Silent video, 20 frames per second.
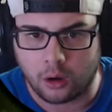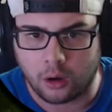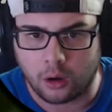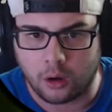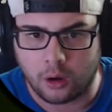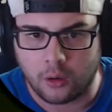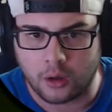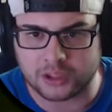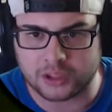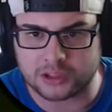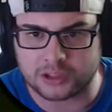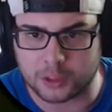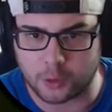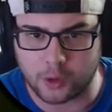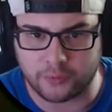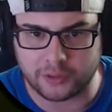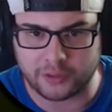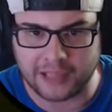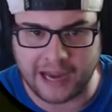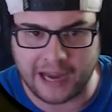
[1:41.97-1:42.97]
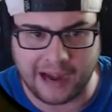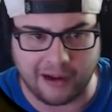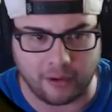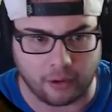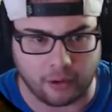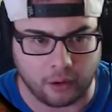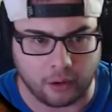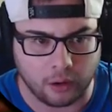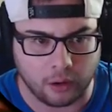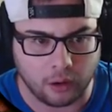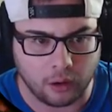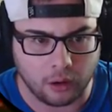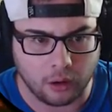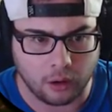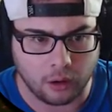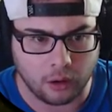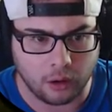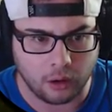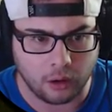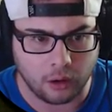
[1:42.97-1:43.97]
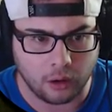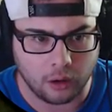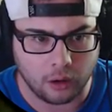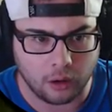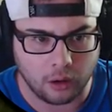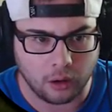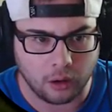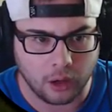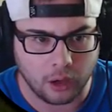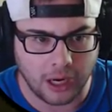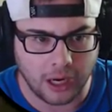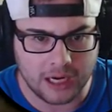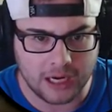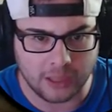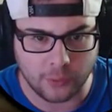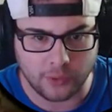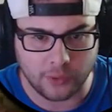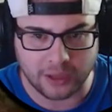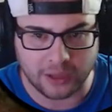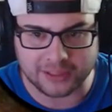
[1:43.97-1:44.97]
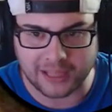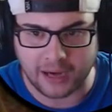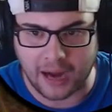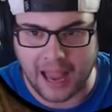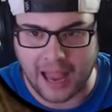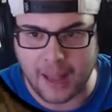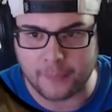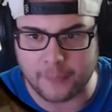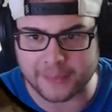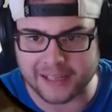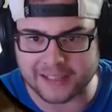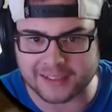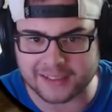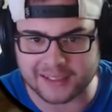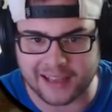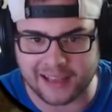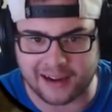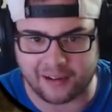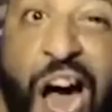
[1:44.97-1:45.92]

There's another one over there! Another one right there! How many is there?